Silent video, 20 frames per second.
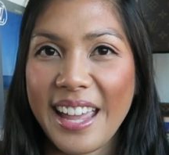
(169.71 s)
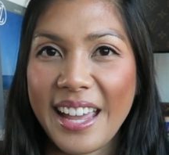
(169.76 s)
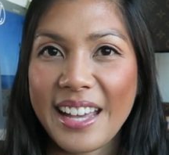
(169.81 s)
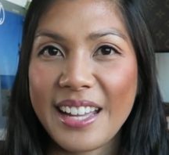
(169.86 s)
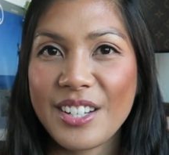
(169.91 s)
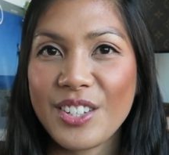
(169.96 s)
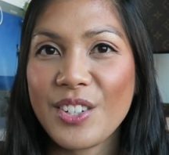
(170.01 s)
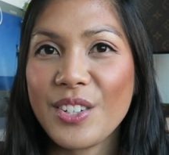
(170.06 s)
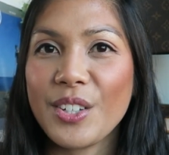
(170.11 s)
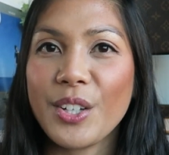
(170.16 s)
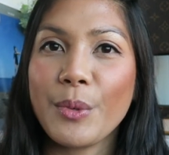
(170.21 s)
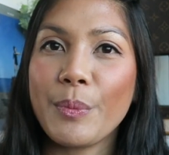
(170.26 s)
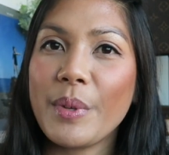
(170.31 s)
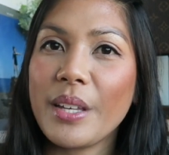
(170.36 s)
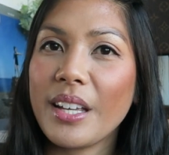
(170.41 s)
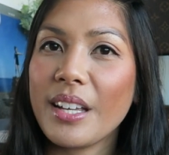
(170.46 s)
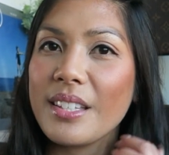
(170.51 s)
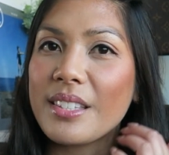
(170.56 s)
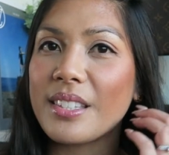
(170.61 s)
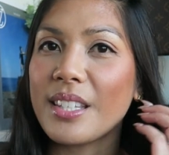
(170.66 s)
And you know,
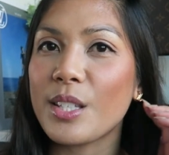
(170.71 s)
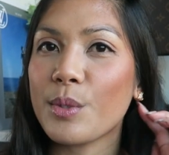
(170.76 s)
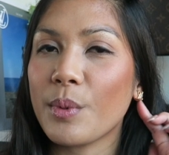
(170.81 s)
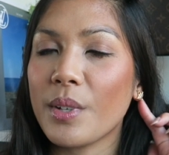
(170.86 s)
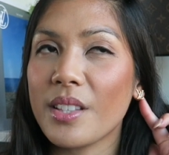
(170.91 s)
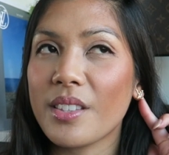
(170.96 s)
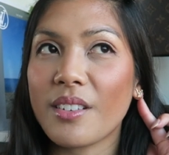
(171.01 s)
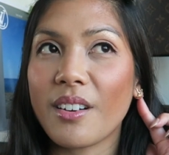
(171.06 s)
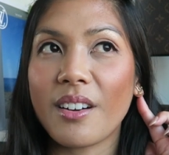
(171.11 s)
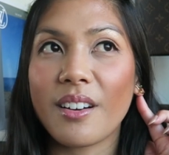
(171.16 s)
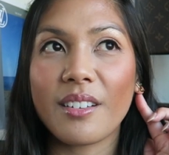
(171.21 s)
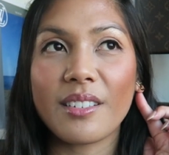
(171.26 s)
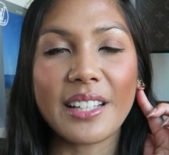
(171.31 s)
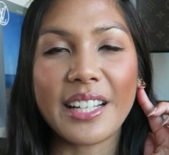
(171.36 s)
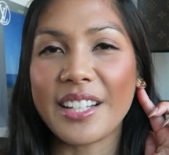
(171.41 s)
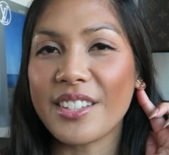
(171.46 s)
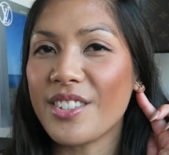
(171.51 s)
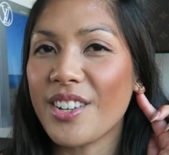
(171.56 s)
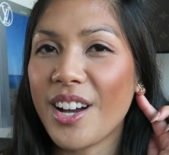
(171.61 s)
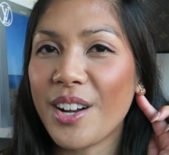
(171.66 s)
because these ones are
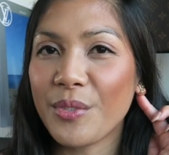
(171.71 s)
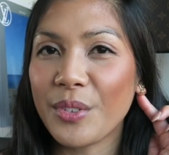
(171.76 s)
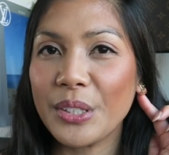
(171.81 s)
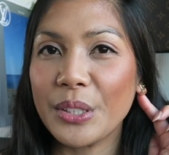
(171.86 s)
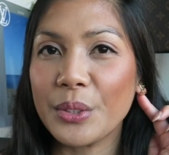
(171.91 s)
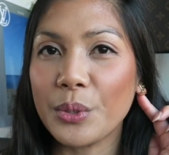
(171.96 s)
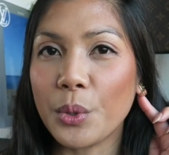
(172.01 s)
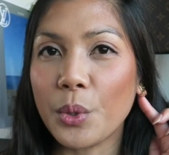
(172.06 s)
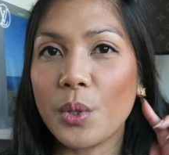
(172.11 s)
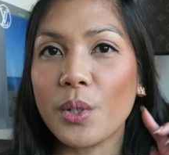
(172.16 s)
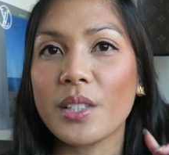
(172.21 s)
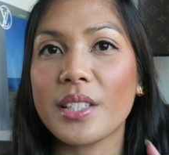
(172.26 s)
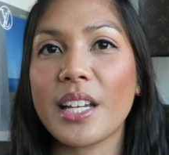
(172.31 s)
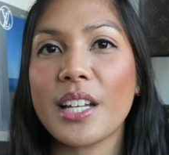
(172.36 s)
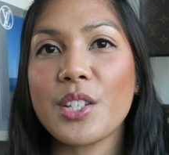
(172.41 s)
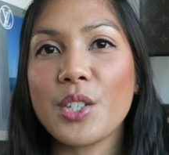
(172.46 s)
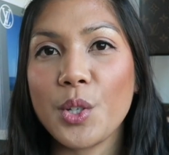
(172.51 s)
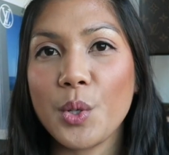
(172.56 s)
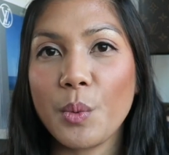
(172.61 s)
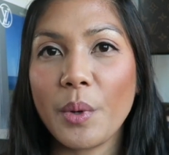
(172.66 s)
like not real gold,
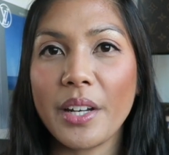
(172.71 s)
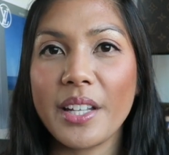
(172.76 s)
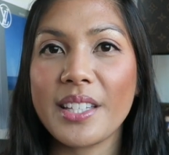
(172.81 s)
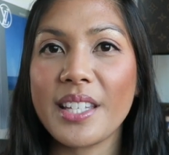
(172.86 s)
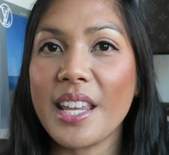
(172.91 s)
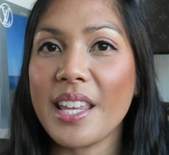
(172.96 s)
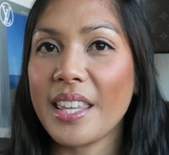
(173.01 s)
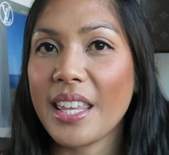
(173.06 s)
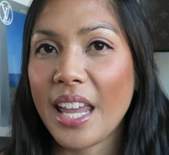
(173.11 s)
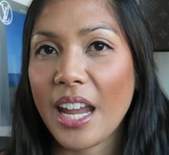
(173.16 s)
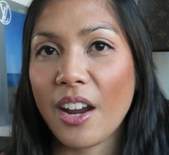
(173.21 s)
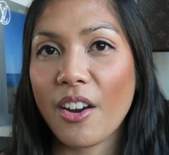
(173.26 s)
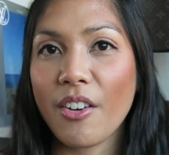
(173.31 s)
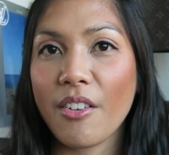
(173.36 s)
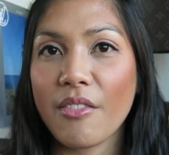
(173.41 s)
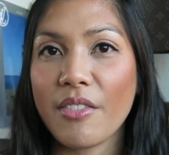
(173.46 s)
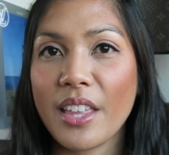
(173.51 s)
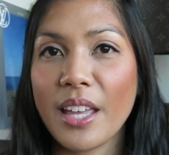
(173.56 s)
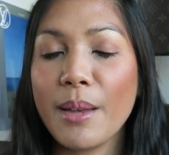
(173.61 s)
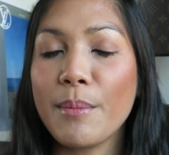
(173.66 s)
I do want to take
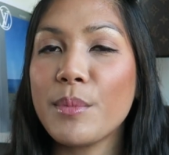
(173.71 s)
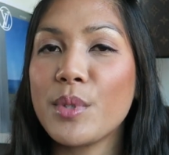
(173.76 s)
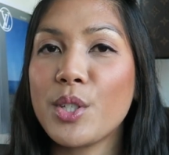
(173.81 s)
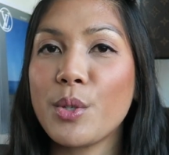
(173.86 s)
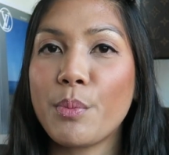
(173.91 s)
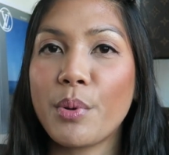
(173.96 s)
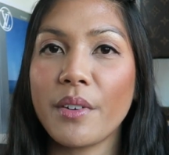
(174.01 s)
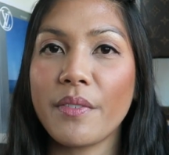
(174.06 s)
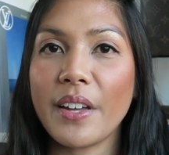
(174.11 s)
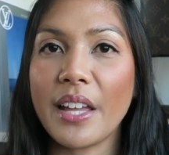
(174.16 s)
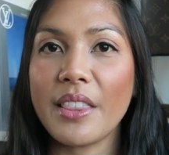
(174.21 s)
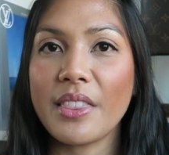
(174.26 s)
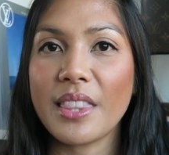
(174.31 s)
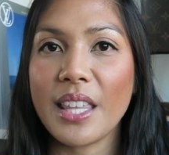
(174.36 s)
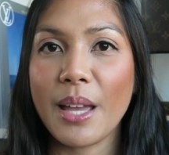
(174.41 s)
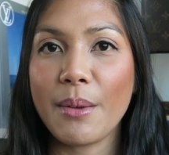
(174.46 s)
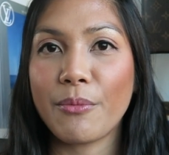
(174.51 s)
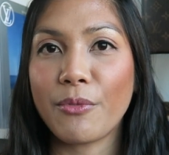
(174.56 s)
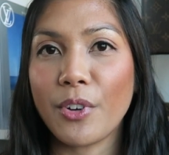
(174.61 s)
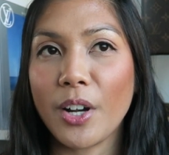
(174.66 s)
care of them to prevent
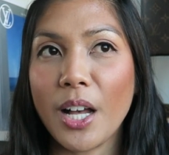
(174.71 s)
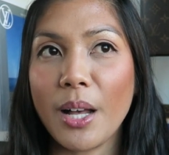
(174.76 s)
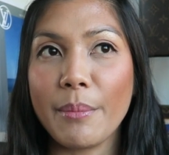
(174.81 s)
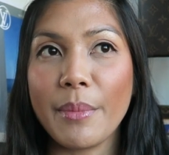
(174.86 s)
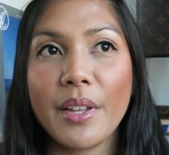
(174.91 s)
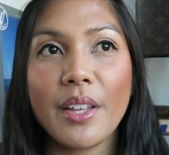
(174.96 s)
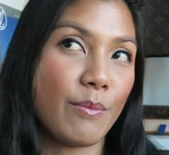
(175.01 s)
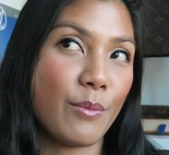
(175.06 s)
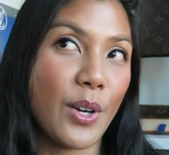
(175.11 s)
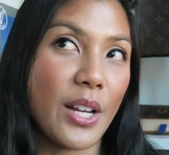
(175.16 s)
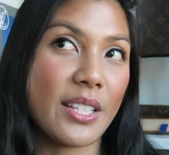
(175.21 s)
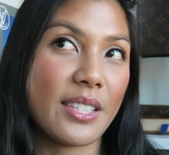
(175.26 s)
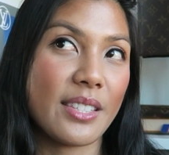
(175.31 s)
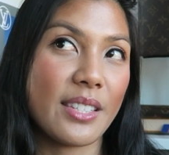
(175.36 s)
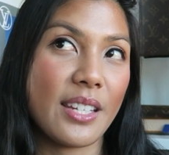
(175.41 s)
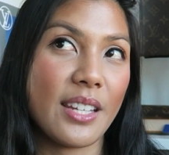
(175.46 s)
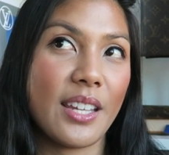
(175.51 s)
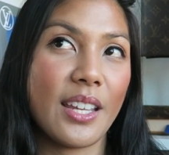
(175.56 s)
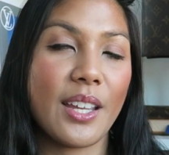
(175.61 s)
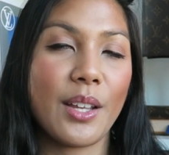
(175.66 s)
them from
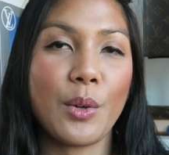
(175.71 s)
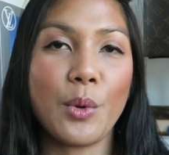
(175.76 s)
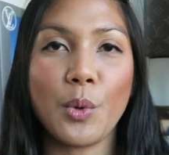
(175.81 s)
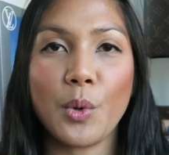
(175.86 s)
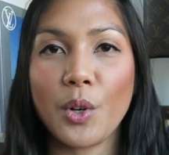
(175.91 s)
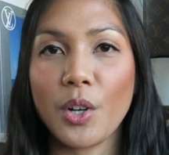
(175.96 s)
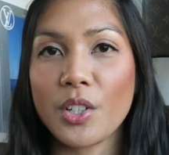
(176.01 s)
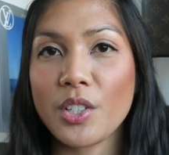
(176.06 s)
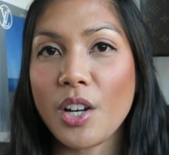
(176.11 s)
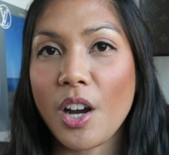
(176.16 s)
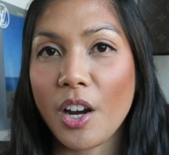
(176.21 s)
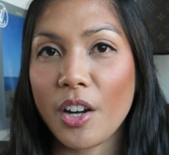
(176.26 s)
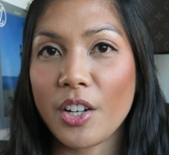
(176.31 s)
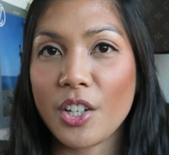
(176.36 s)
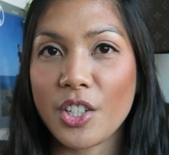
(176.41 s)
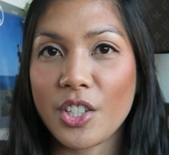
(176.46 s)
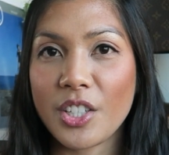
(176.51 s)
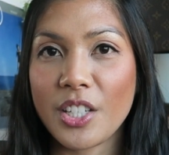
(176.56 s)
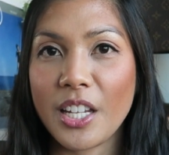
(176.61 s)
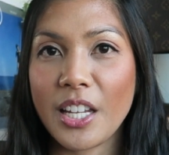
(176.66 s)
rusting or
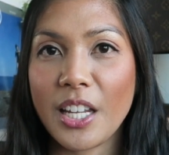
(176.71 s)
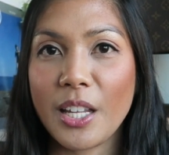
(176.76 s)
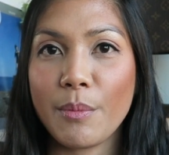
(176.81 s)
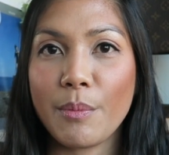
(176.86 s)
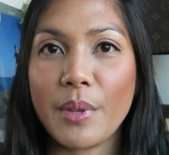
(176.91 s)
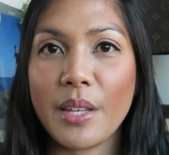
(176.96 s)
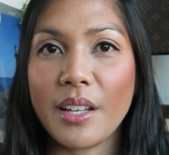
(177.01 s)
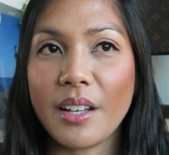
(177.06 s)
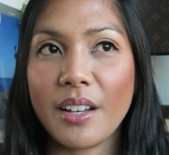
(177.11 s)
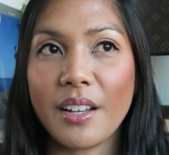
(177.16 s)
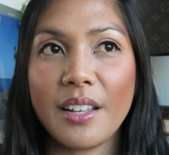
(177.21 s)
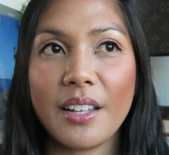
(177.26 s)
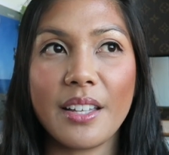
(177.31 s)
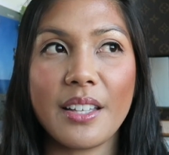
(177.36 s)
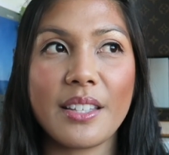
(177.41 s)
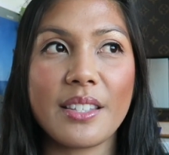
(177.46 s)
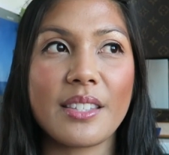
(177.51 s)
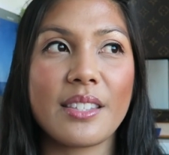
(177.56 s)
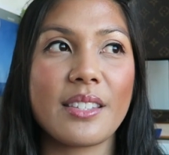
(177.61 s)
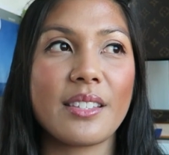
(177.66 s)
tarnishing,
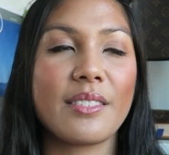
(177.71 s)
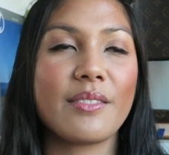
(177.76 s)
because